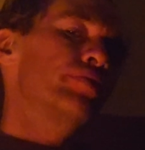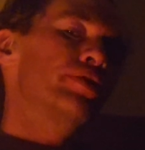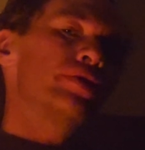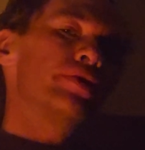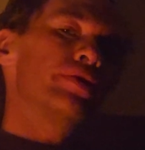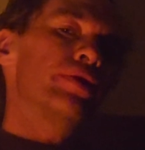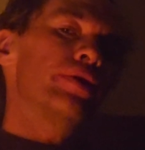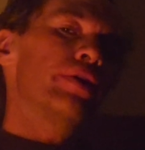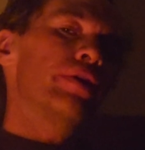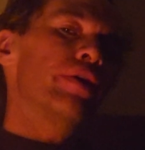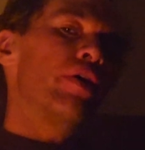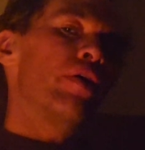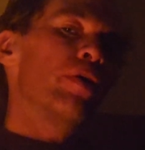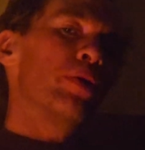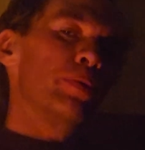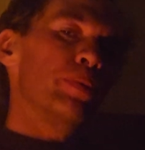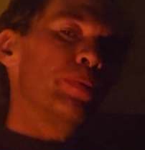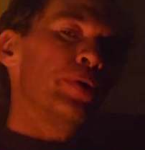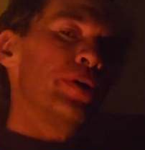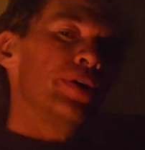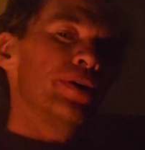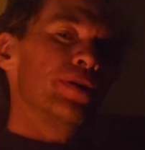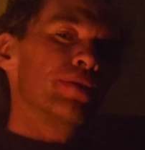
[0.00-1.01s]
Yeah, I
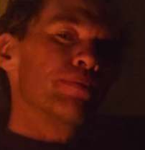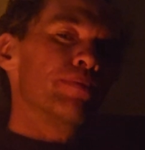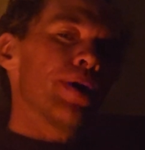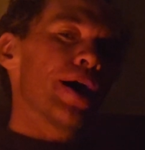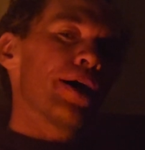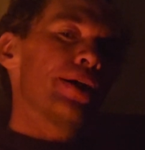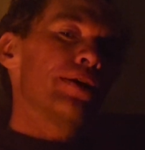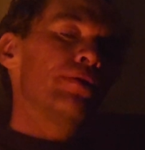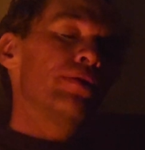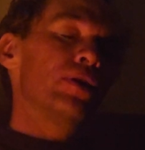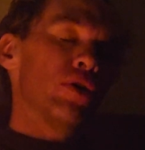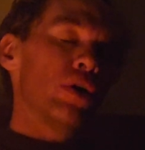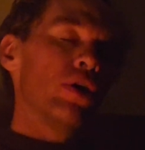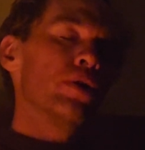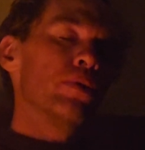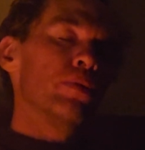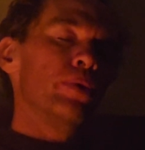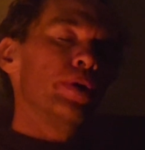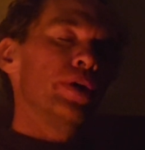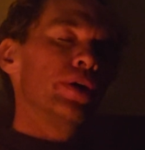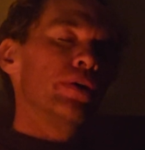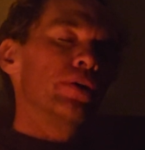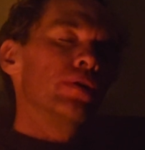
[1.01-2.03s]
will, mate, I
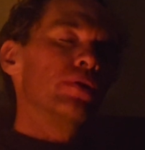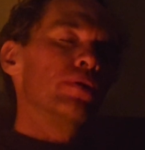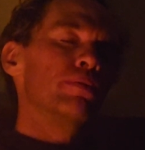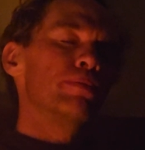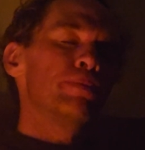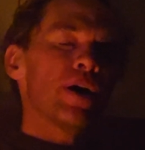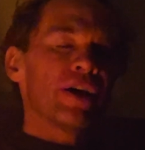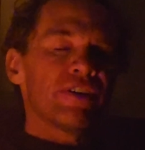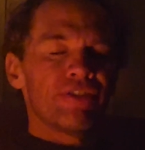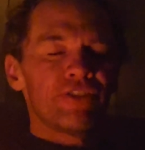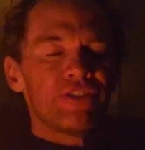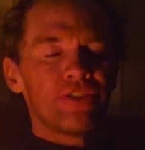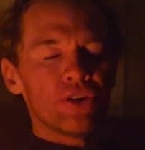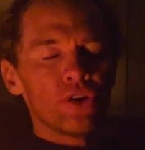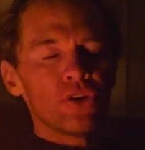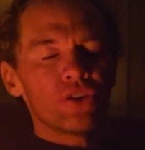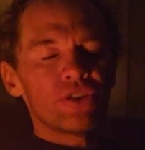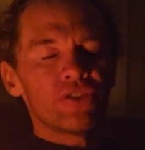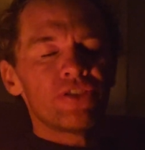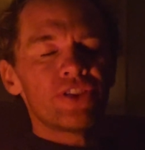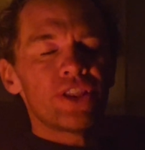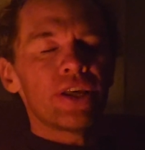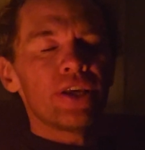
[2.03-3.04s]
will. But
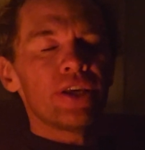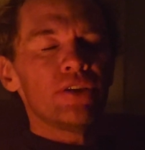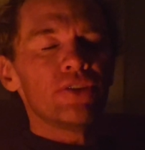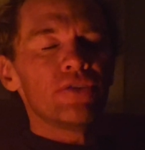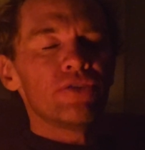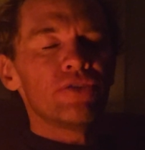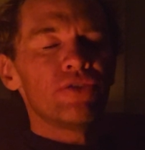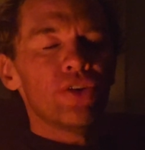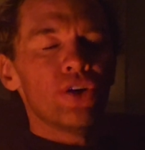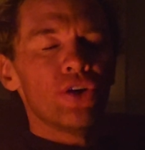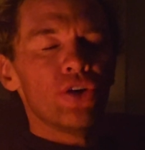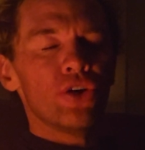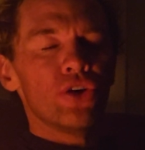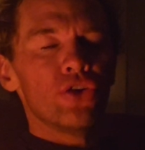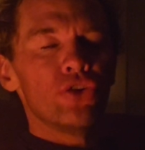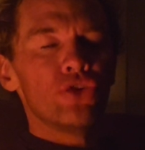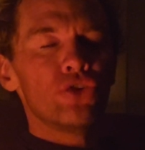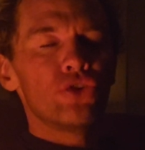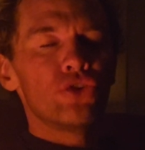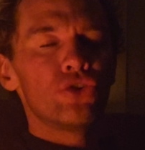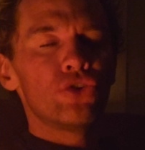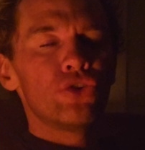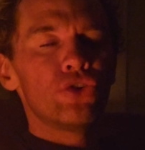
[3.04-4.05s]
first things
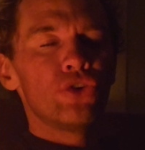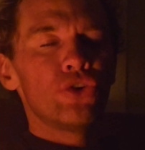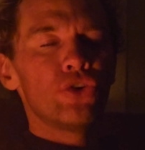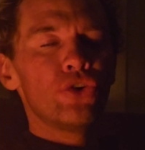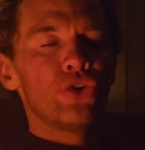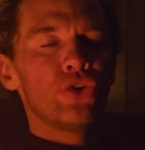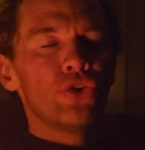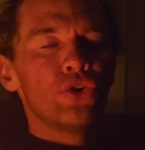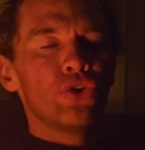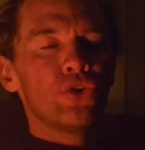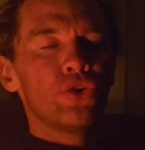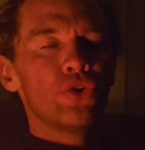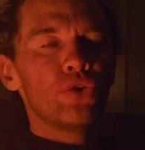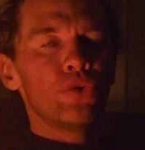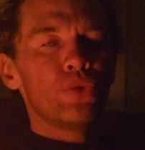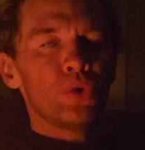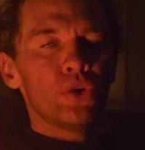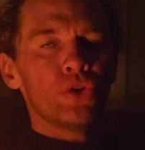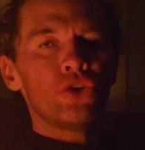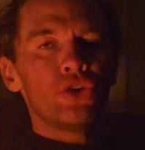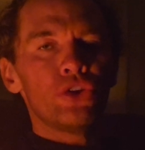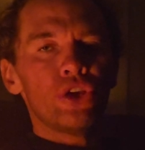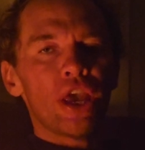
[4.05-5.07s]
first,
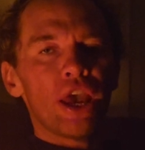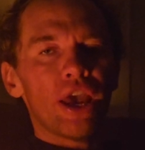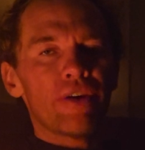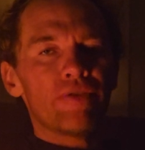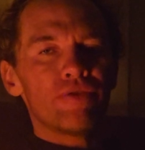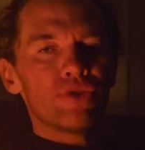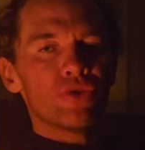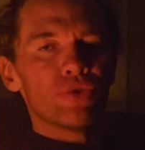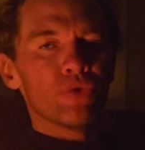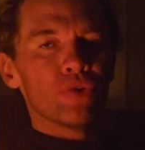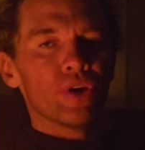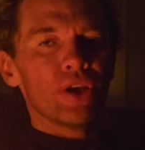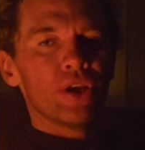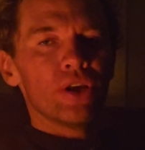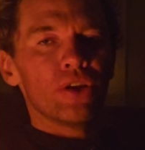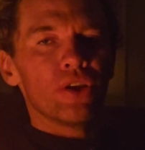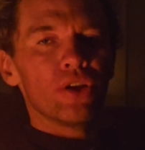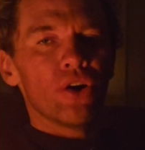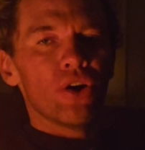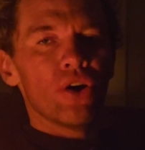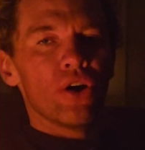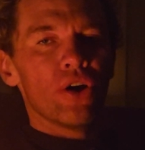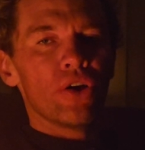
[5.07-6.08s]
what you have to
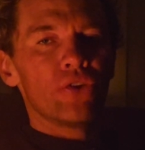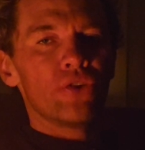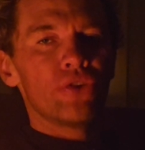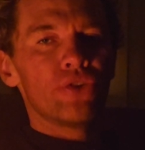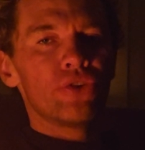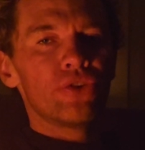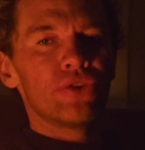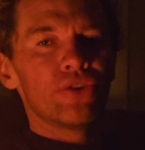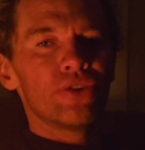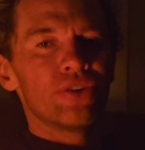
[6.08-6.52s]
realize?